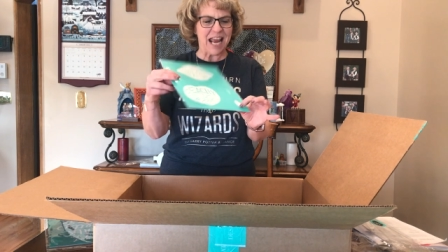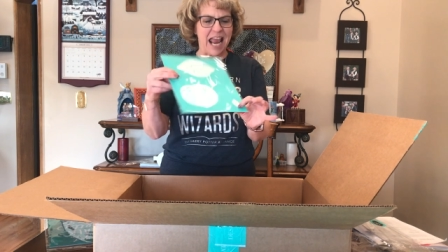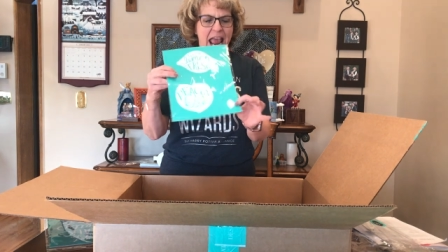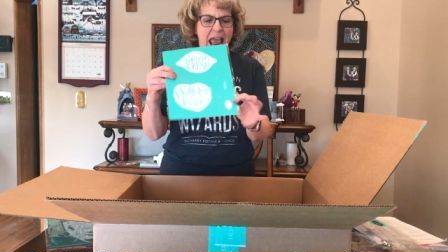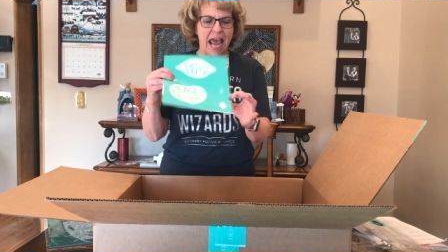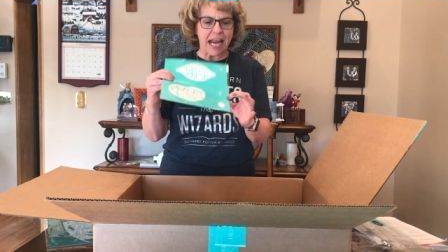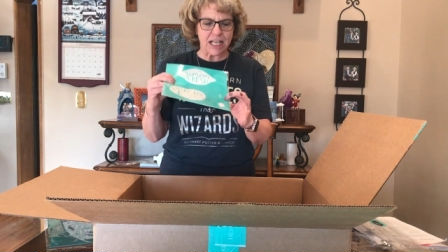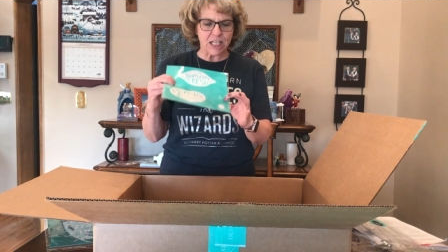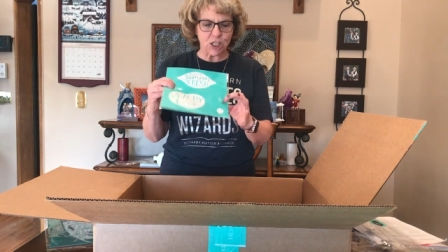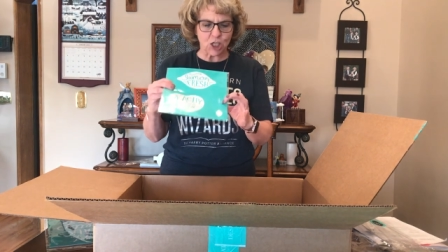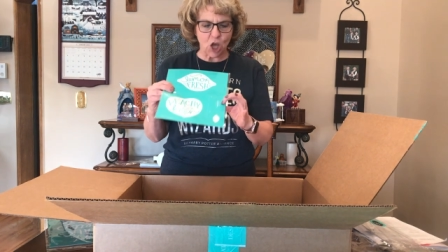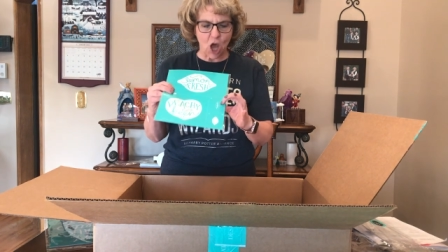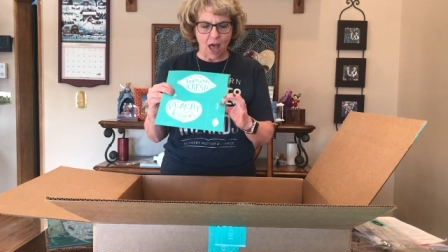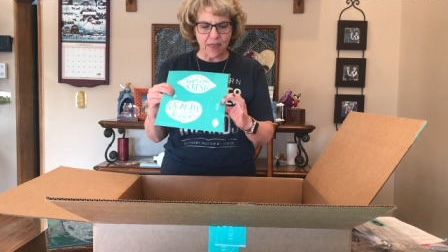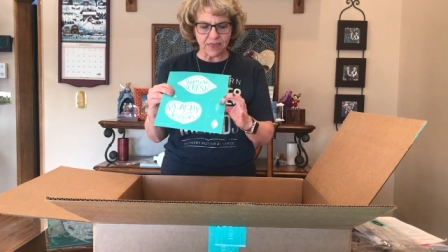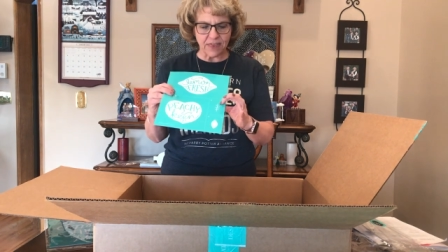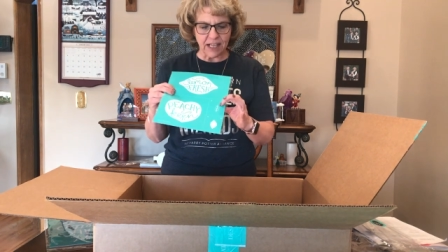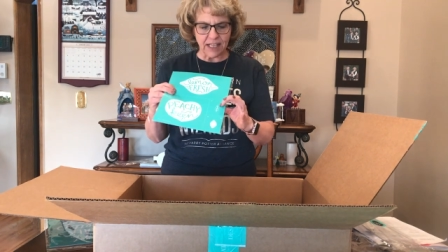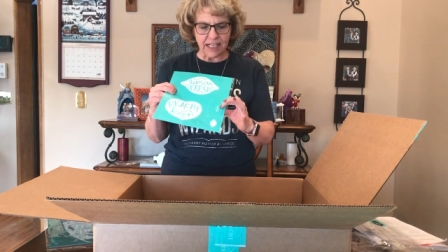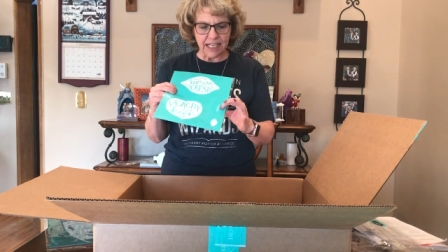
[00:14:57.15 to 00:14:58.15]
That and is it's
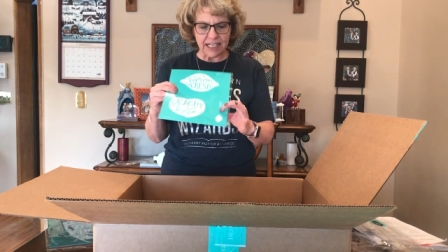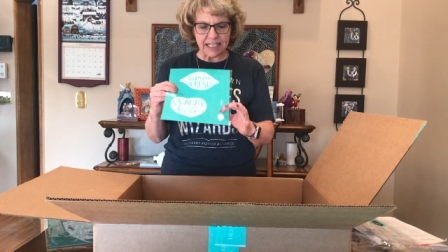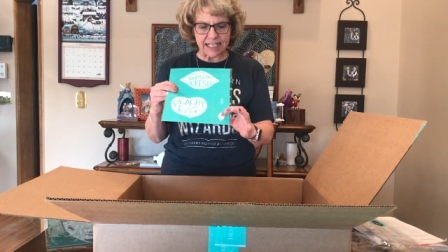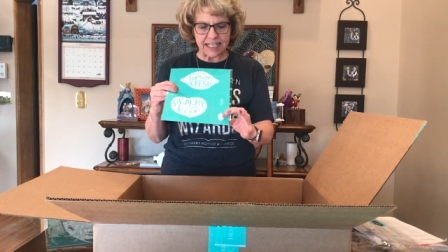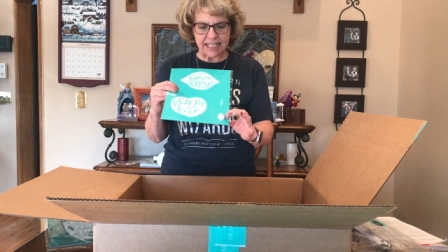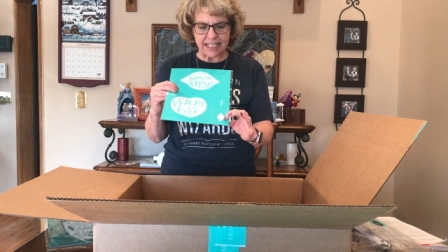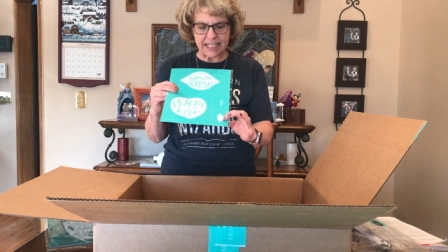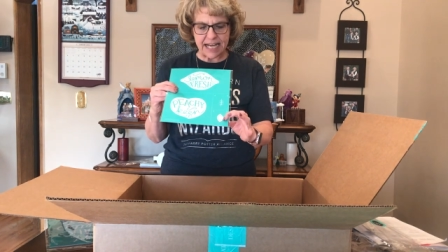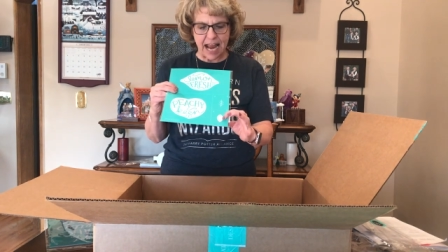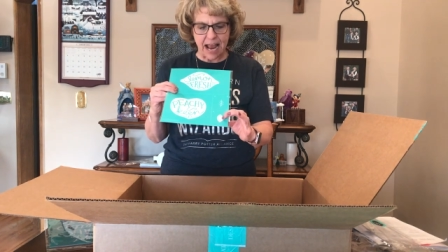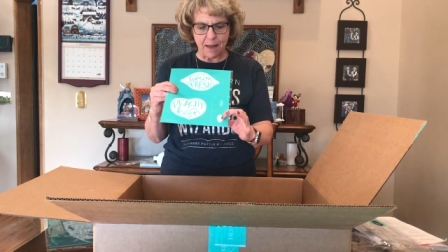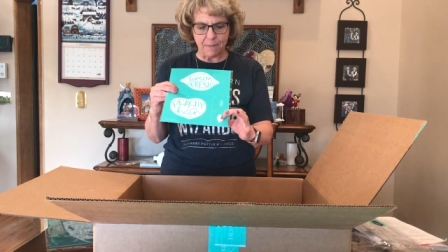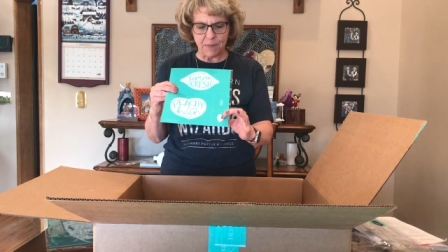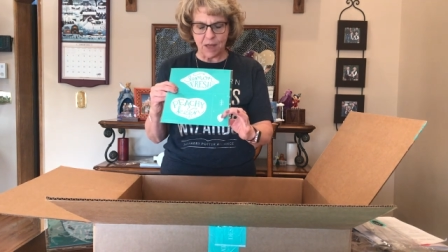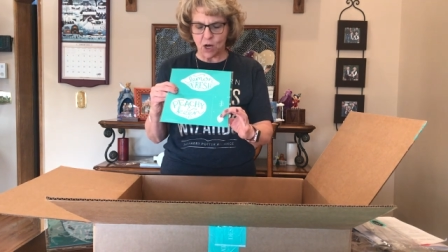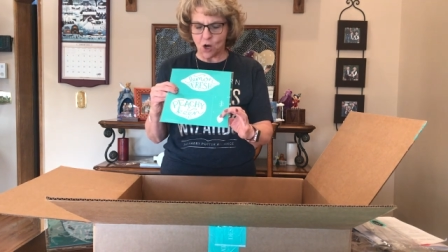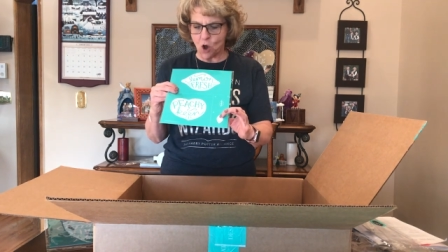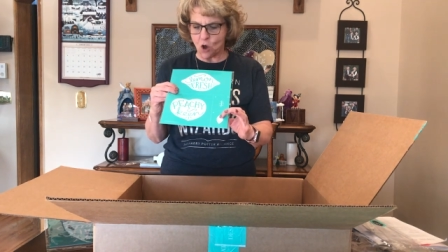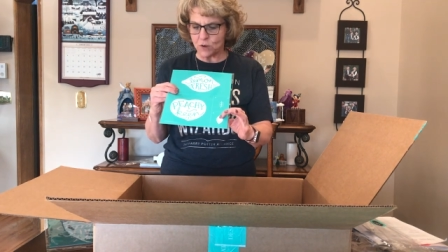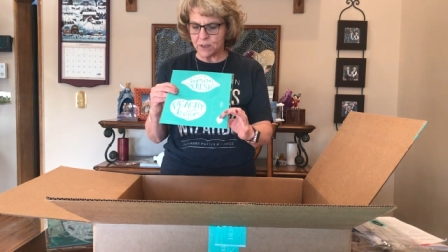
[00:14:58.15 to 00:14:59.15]
got the little cute. stem
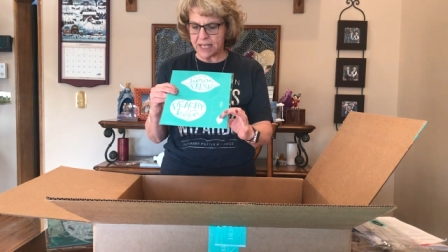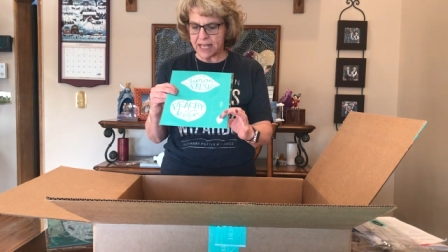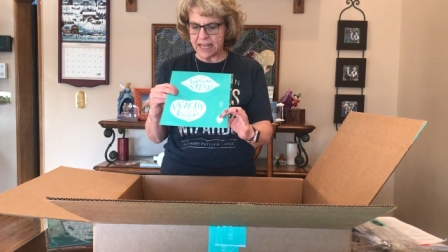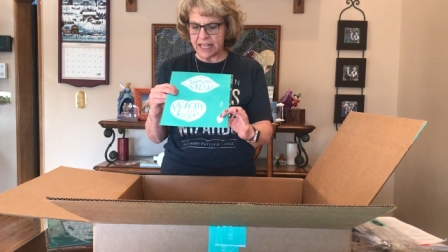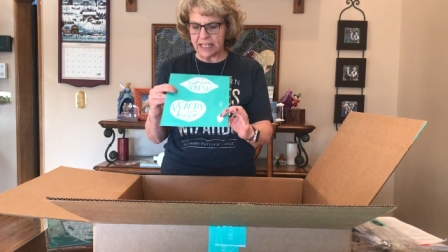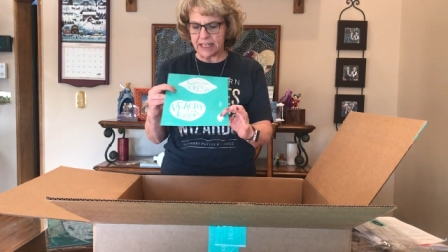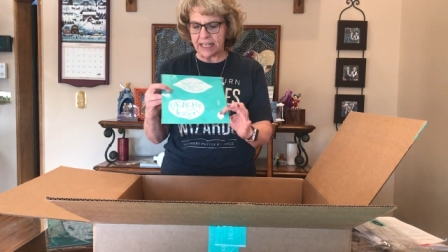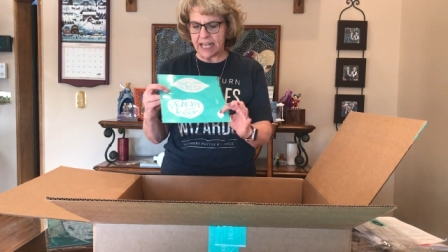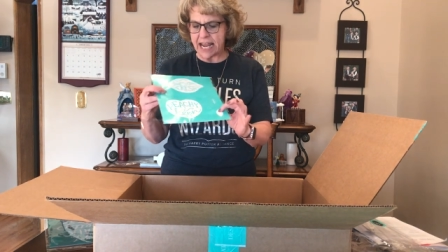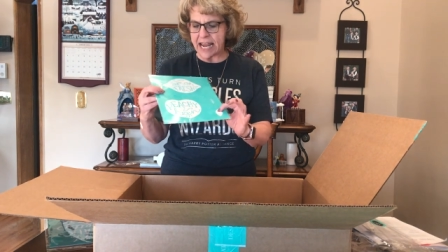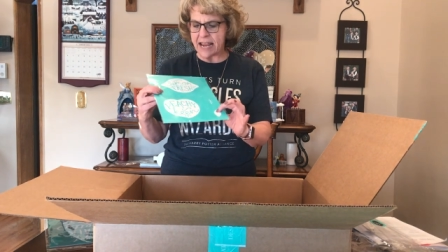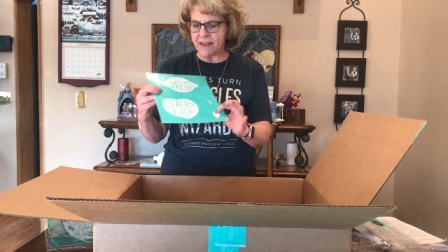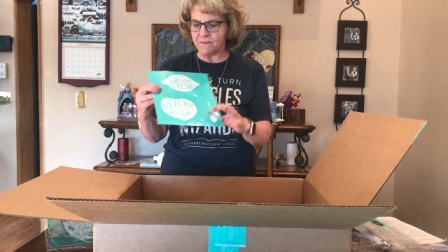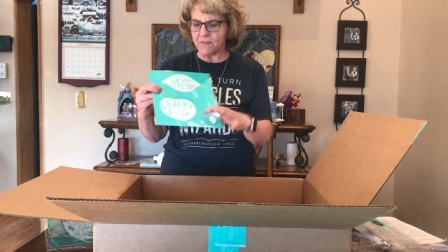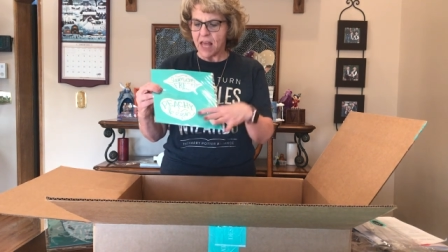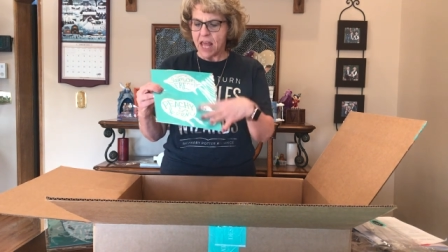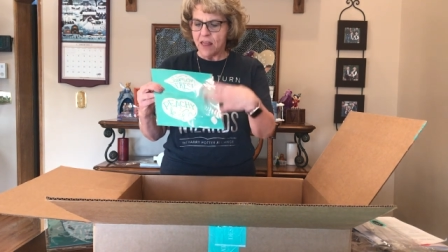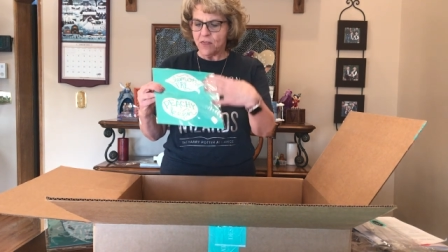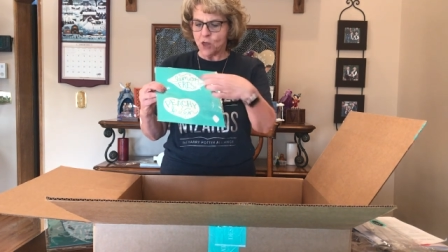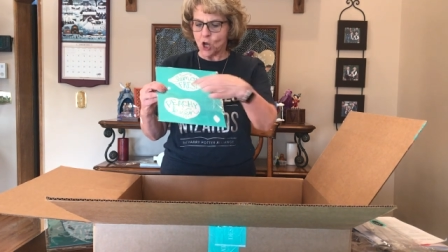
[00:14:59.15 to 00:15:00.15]
that goes in the
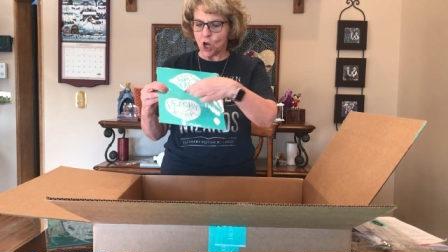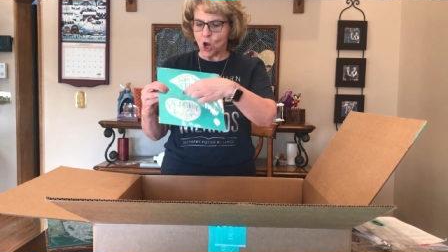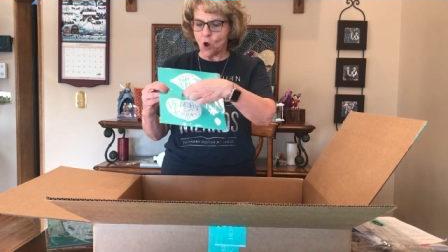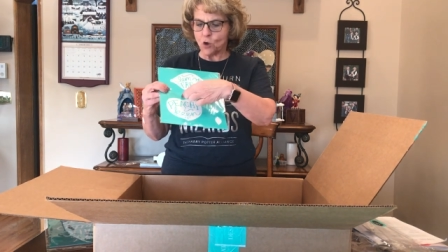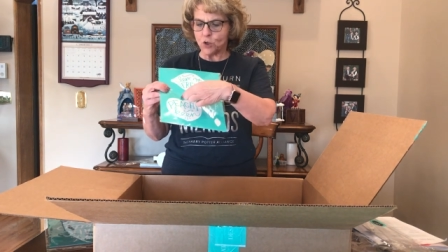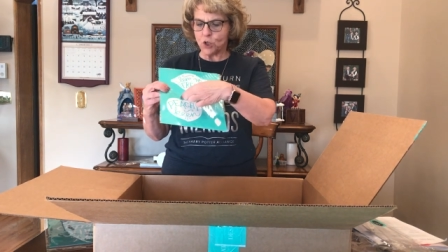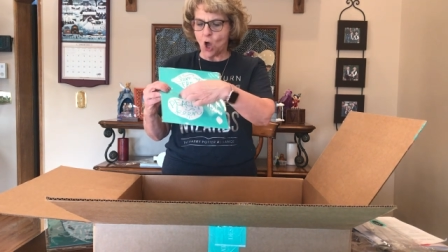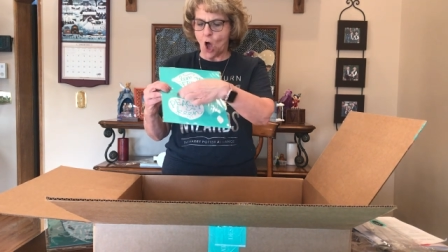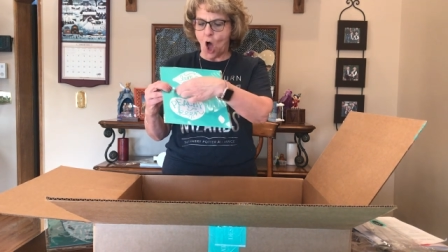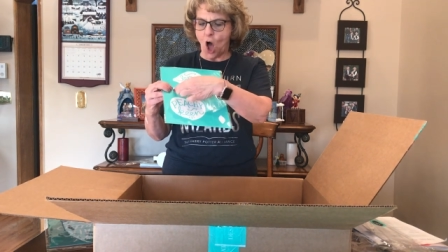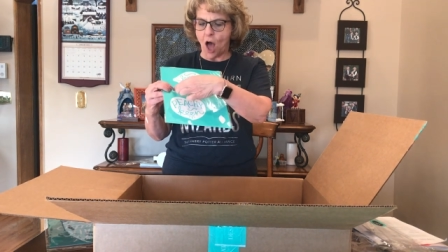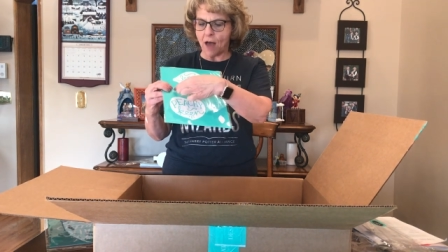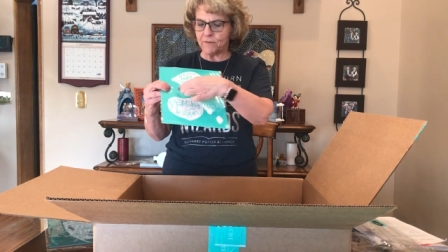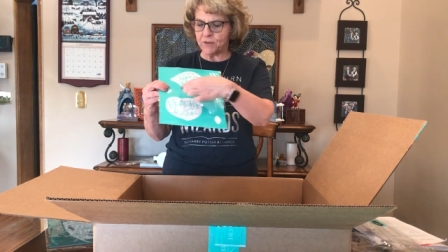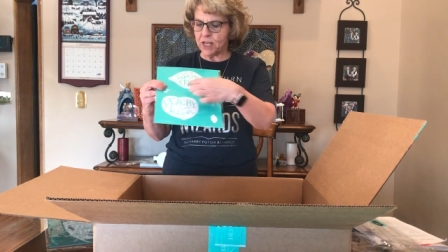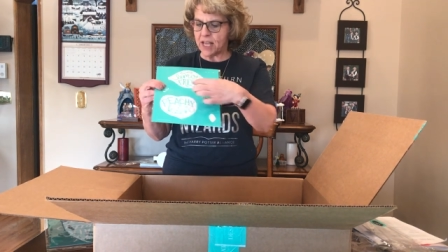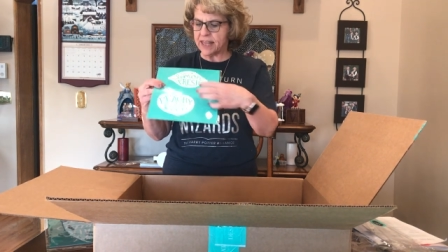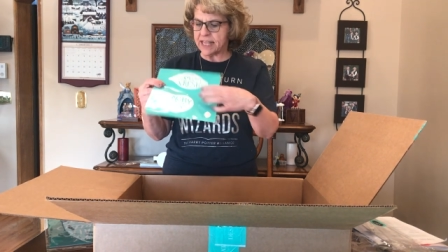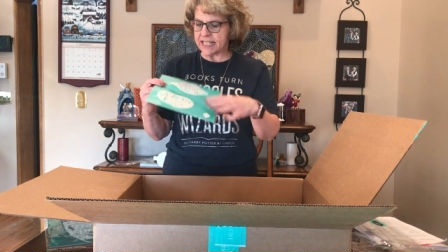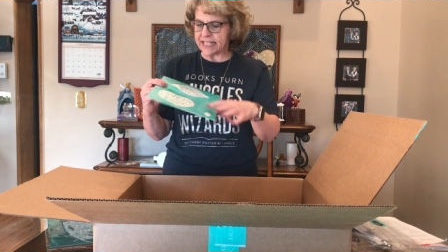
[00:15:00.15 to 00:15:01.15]
leaf that goes
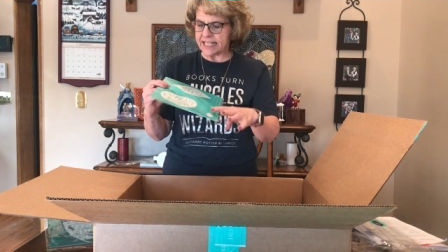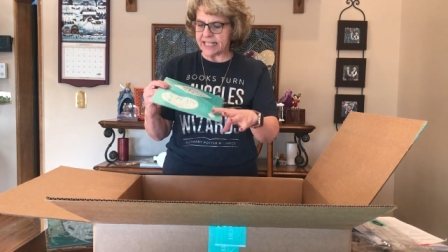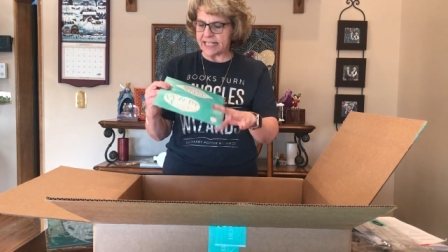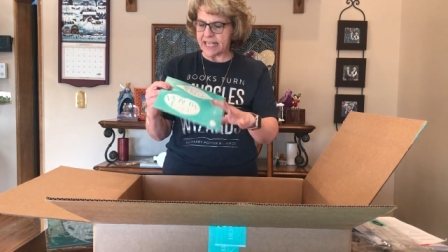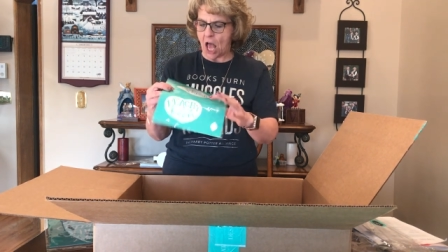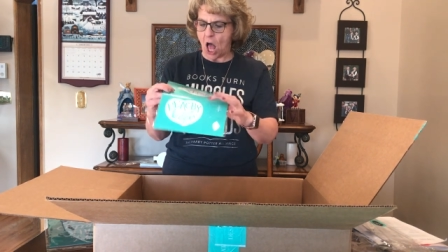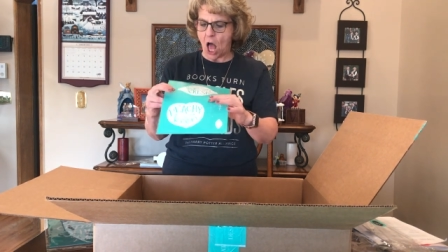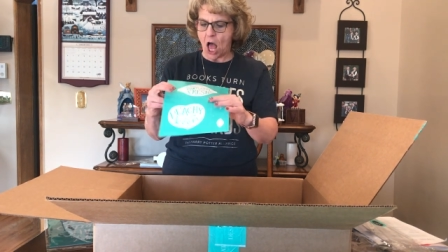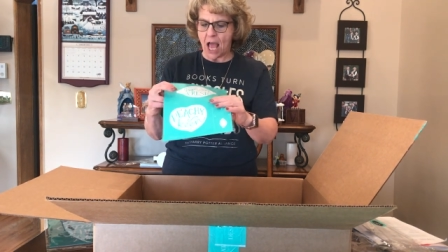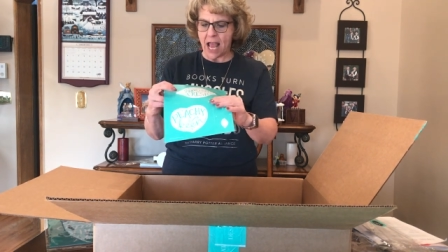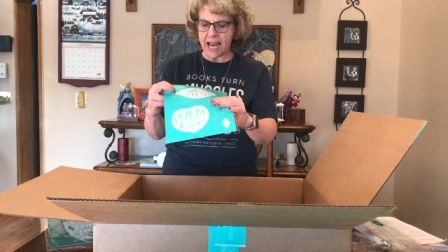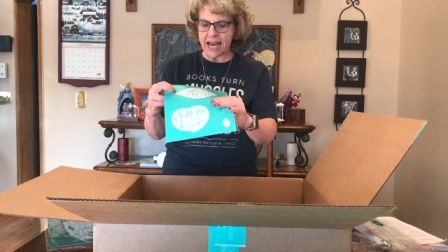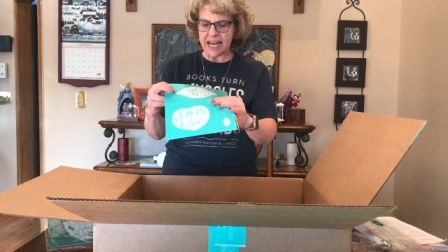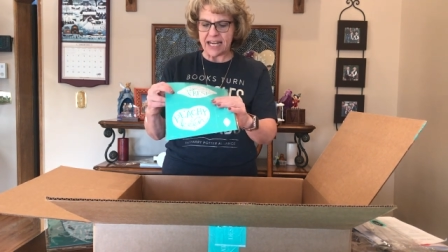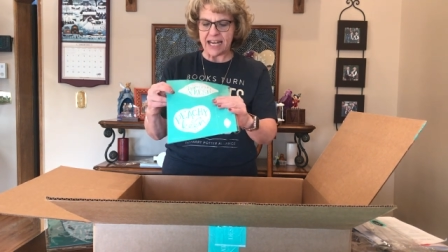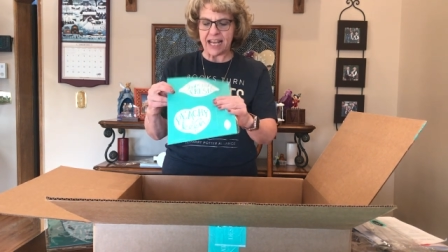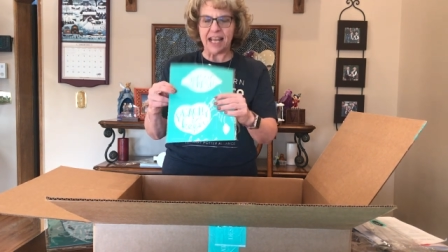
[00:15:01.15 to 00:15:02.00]
off to the side.